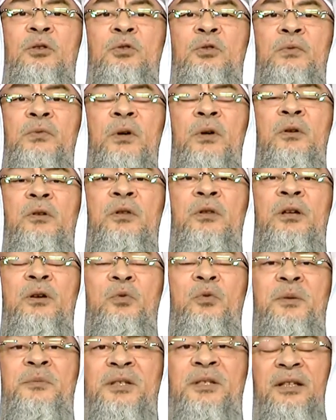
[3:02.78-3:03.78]
to follow their
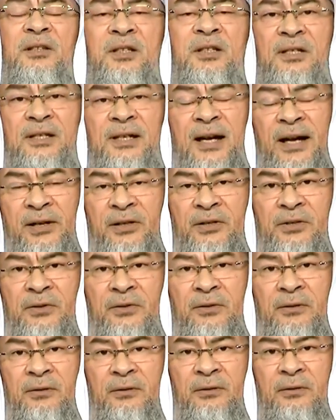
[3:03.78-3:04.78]
whims and
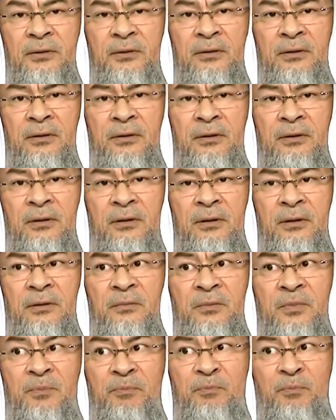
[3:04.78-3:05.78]
desires.
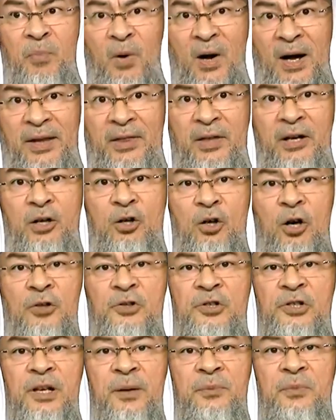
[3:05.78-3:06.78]
By their
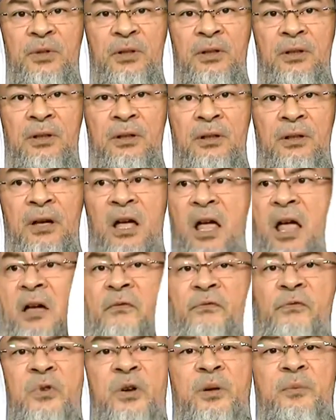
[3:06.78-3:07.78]
concept,
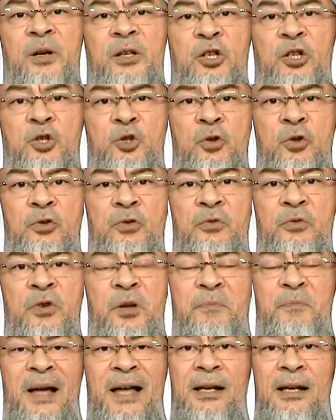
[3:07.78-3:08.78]
everybody should
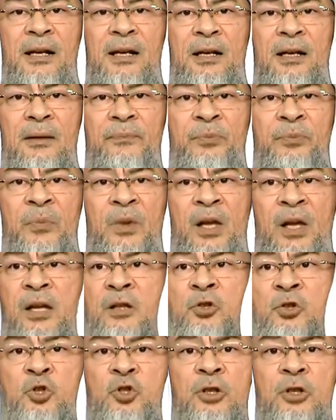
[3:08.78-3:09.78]
rebel
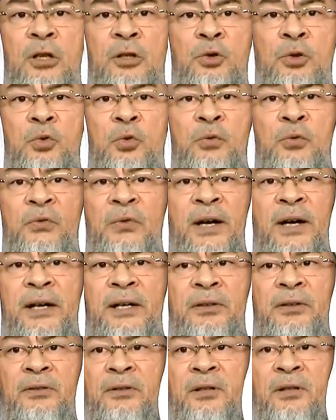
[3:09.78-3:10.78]
and start to
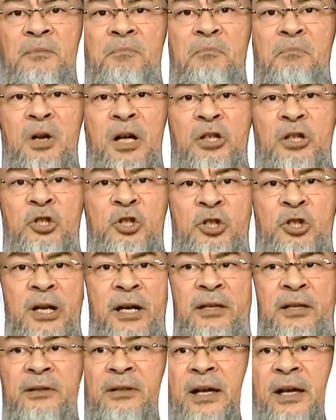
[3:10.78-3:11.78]
fight and
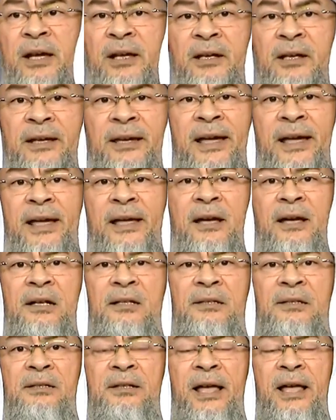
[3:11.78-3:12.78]
bloodshed and
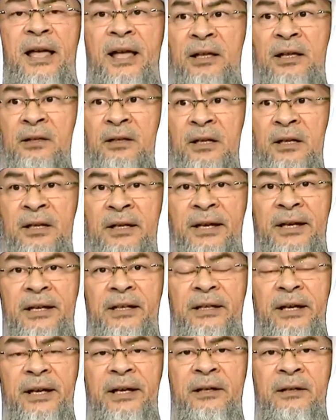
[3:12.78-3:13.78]
chaos and
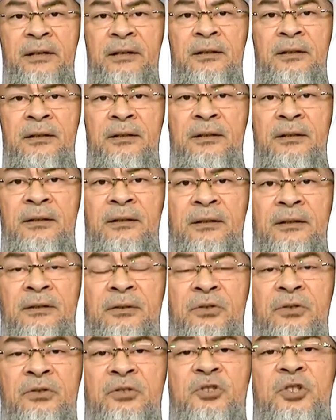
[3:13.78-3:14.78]
killing
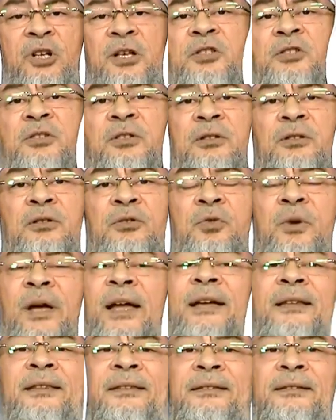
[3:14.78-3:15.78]
just to
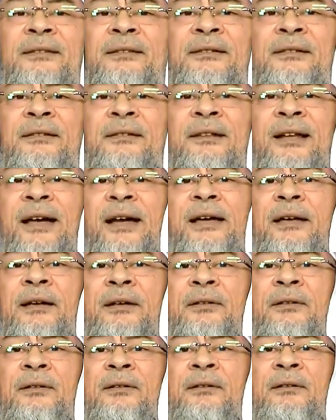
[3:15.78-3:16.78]
end
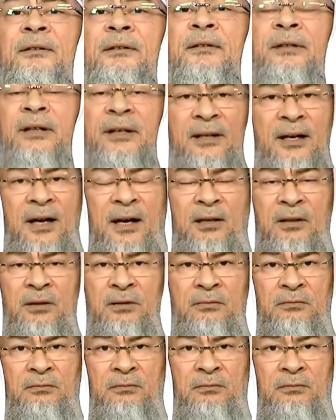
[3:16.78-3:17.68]
like Iraq,